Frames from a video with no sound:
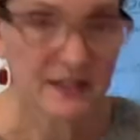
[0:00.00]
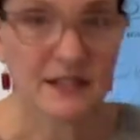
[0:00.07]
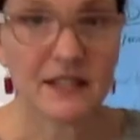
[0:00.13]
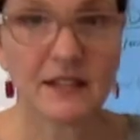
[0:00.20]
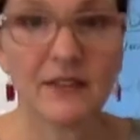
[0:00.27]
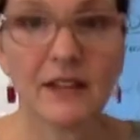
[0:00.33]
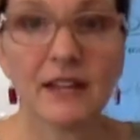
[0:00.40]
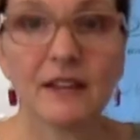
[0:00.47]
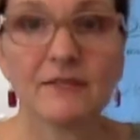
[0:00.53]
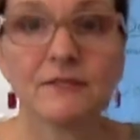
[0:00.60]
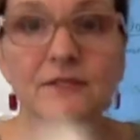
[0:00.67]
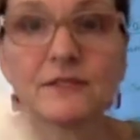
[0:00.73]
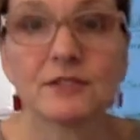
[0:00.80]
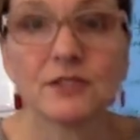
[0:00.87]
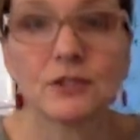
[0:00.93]
Now I have
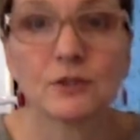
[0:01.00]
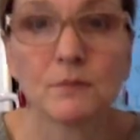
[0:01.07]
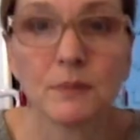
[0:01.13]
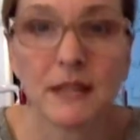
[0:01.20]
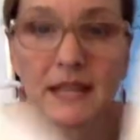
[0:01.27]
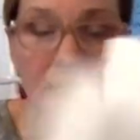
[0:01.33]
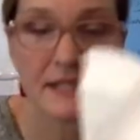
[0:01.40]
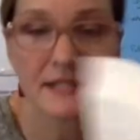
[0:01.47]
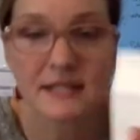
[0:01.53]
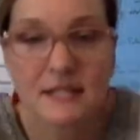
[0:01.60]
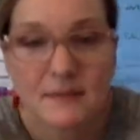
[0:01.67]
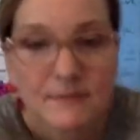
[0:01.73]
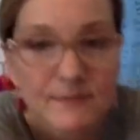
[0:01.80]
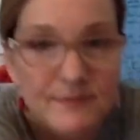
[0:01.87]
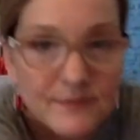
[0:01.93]
2
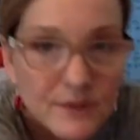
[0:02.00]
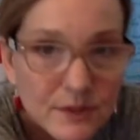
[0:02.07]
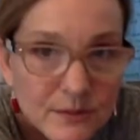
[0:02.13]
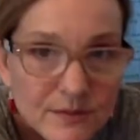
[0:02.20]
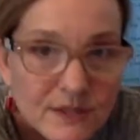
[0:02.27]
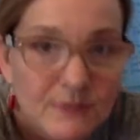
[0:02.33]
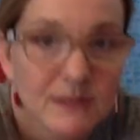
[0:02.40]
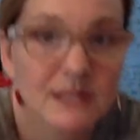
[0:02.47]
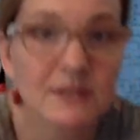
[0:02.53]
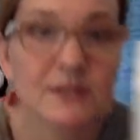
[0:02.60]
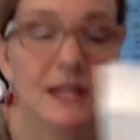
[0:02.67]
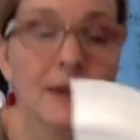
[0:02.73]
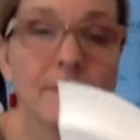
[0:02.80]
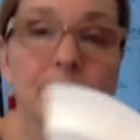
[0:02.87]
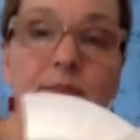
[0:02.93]
plates. Oops, do
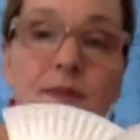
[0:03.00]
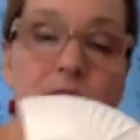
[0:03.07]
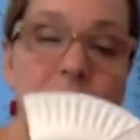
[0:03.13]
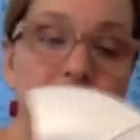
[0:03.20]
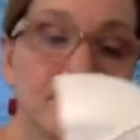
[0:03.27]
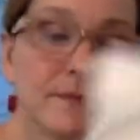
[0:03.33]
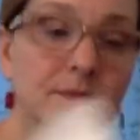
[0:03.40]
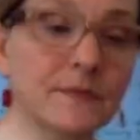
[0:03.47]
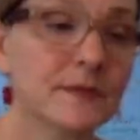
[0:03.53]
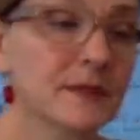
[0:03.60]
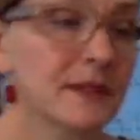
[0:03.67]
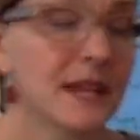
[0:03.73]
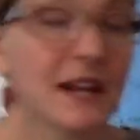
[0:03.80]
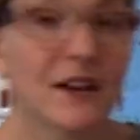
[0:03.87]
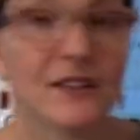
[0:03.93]
that.
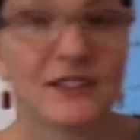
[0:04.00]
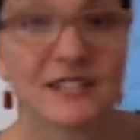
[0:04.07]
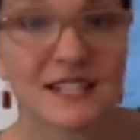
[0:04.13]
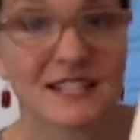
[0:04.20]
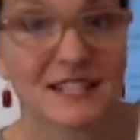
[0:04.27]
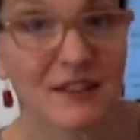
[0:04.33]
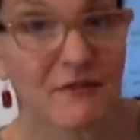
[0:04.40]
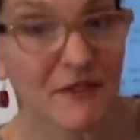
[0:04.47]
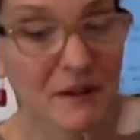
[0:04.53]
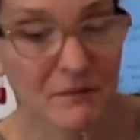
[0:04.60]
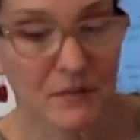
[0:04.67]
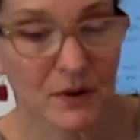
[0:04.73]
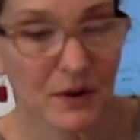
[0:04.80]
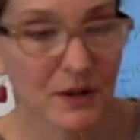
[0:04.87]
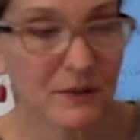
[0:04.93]
Now this is the fun
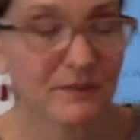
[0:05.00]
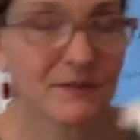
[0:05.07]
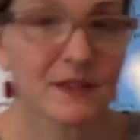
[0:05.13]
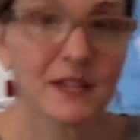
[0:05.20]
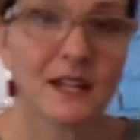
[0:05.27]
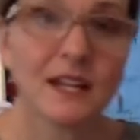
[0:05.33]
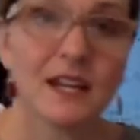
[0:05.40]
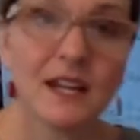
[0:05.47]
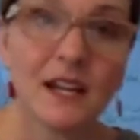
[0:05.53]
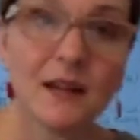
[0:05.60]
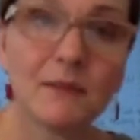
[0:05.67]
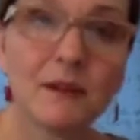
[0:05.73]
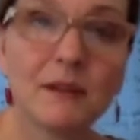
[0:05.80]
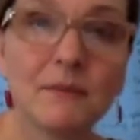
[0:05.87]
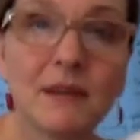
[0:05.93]
part.
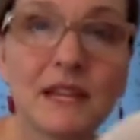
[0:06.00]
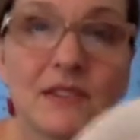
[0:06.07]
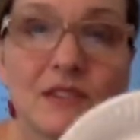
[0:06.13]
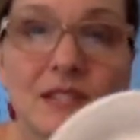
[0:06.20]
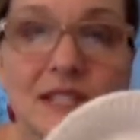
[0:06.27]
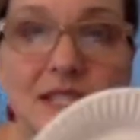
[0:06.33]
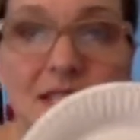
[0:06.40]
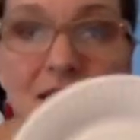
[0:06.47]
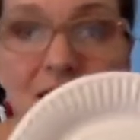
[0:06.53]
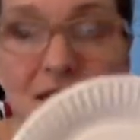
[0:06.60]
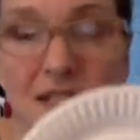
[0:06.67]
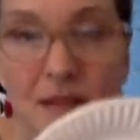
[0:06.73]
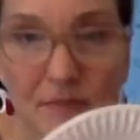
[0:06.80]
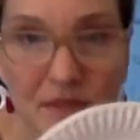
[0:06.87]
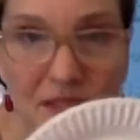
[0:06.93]
I'm going to make this into
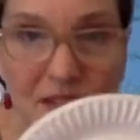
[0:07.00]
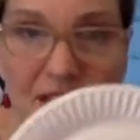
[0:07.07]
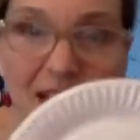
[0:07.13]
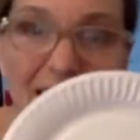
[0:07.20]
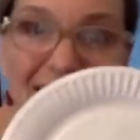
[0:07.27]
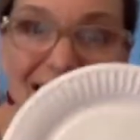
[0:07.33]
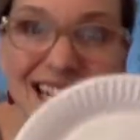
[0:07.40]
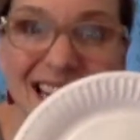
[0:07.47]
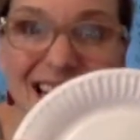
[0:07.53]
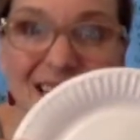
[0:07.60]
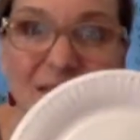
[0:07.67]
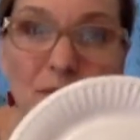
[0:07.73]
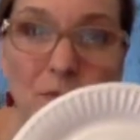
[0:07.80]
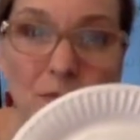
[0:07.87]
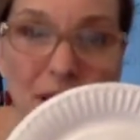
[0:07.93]
something that I need in
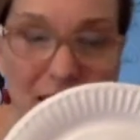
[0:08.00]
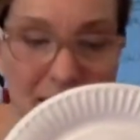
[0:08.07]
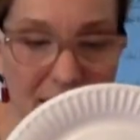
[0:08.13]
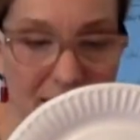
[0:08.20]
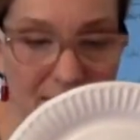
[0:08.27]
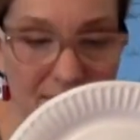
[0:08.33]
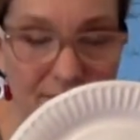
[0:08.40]
the rain.